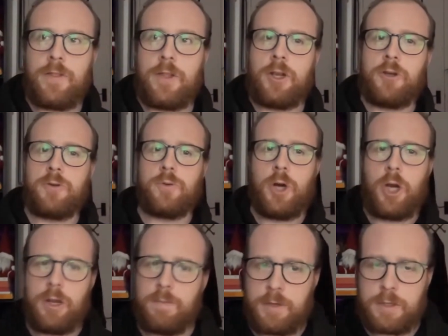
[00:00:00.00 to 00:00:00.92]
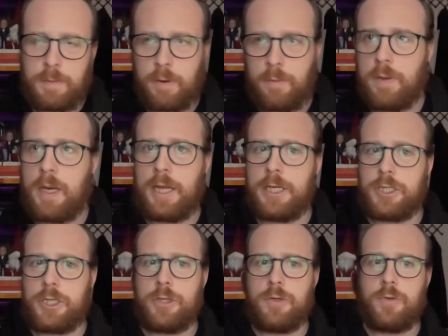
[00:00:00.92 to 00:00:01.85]
the local homeless
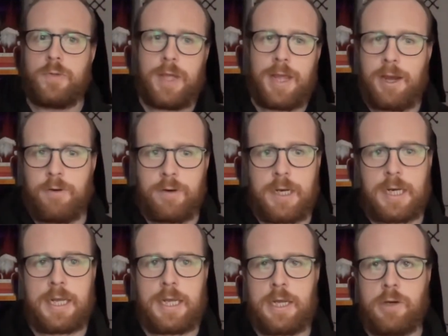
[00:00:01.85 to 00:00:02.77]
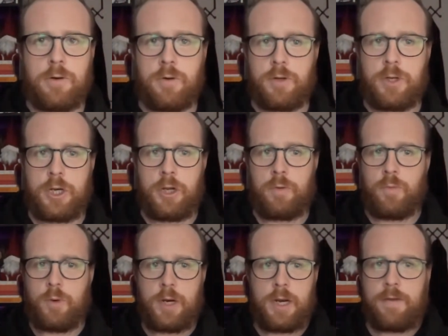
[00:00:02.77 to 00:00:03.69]
population or the elderly or, you know,
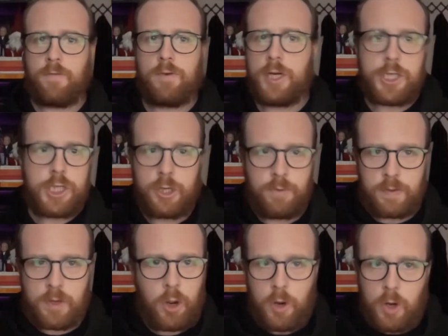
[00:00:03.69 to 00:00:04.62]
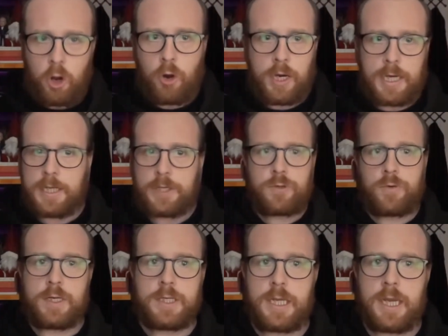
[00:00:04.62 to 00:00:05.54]
whatever issue is going on in East
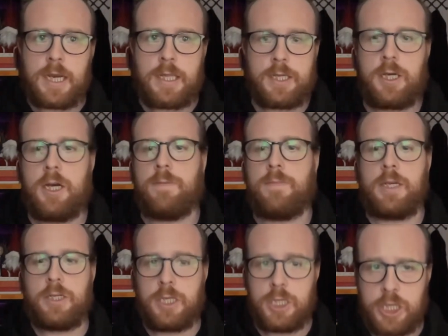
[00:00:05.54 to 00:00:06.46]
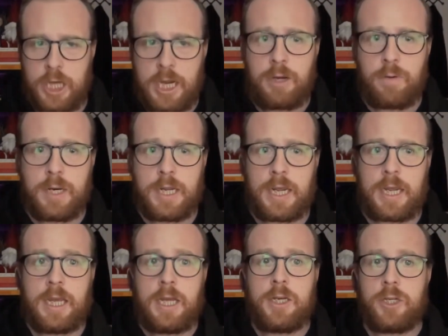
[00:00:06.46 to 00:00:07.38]
Grinstead at the time. They
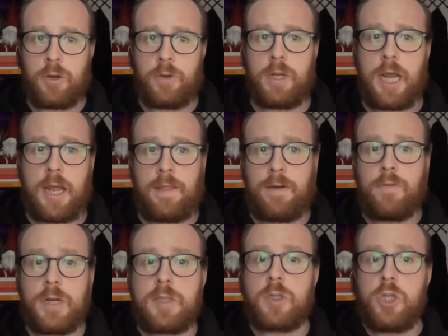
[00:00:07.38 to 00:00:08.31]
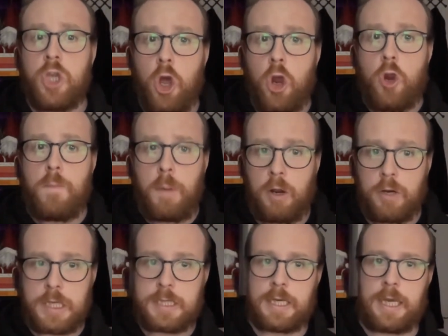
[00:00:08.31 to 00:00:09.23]
genuinely don't care. There is no
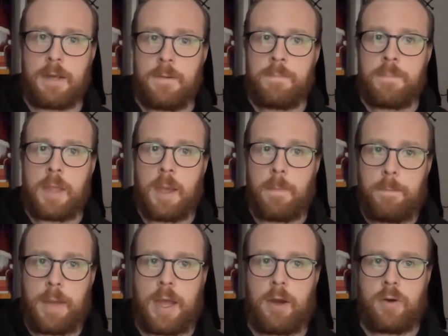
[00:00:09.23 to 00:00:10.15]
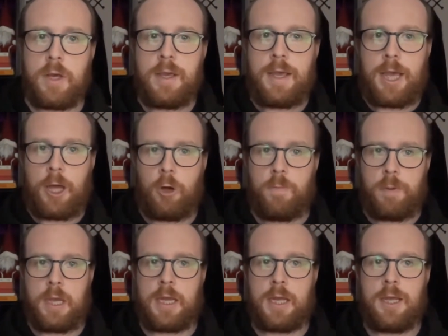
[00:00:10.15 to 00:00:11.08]
policy about
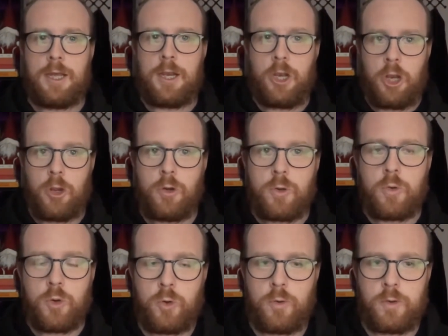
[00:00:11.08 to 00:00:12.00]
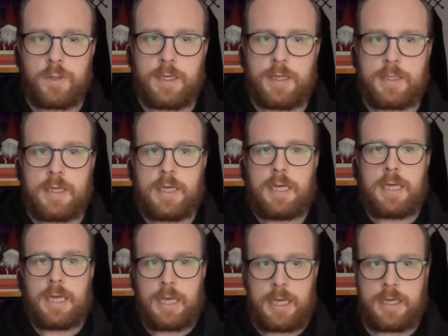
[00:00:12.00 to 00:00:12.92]
helping local causes
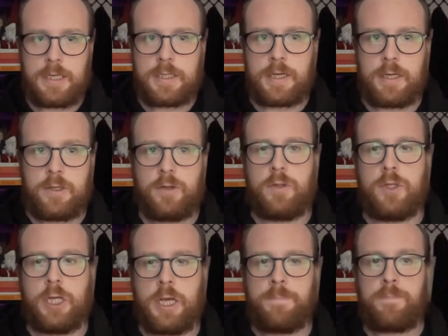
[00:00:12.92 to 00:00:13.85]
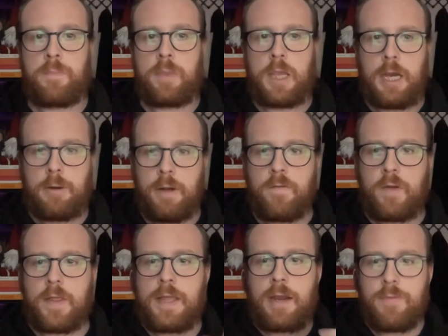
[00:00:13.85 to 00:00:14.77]
in Scientology.
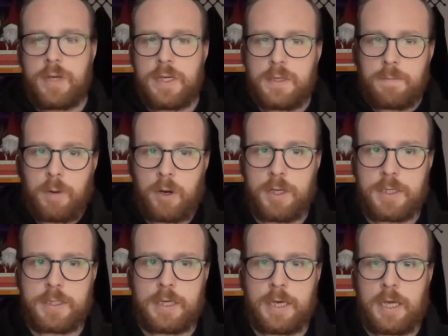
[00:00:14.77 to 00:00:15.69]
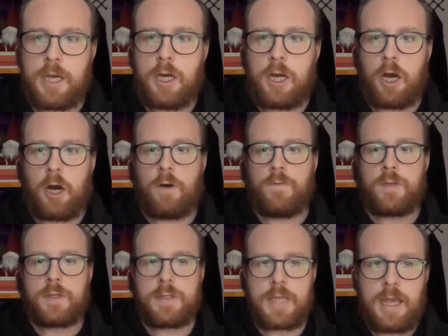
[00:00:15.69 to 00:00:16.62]
However, there is a policy of
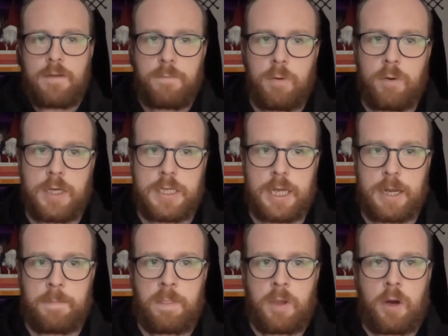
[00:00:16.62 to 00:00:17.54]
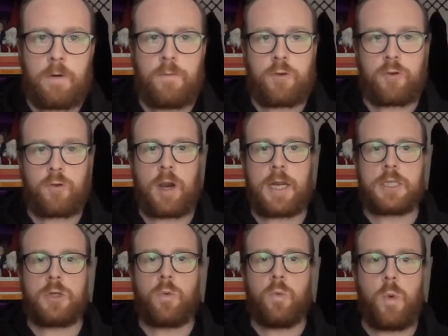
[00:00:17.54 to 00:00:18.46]
safe pointing, of trying
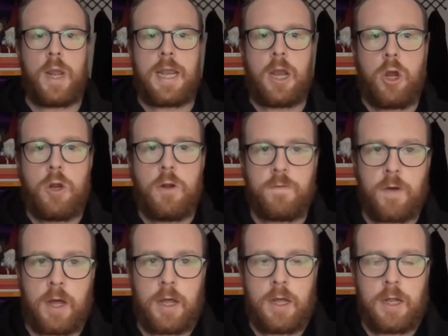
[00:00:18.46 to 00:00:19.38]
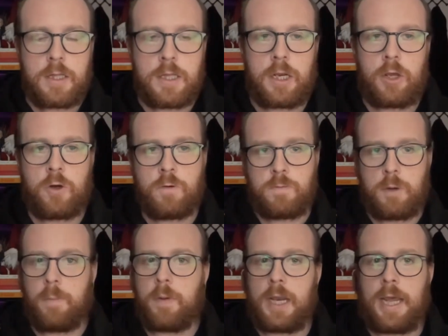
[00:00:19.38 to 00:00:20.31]
to win over the local
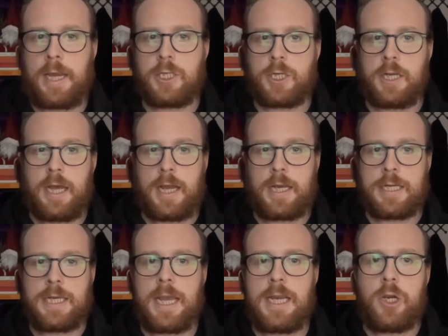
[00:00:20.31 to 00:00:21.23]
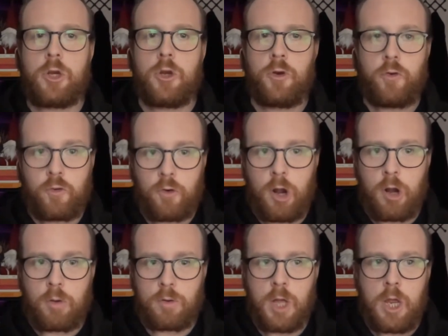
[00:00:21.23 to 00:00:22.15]
population and gain
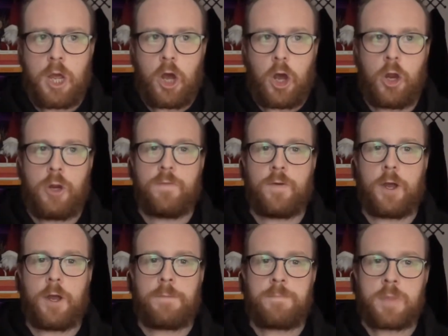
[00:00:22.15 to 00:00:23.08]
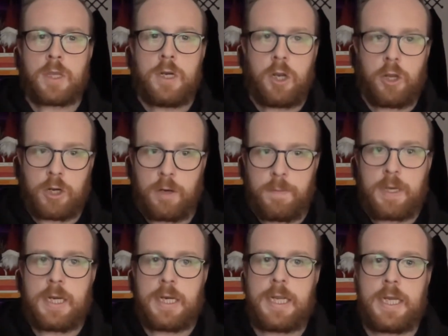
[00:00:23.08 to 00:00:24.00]
control over local
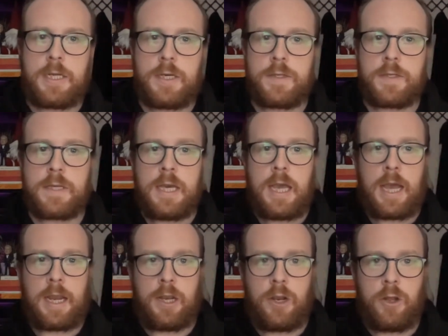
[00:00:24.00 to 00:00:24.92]
opinion leaders and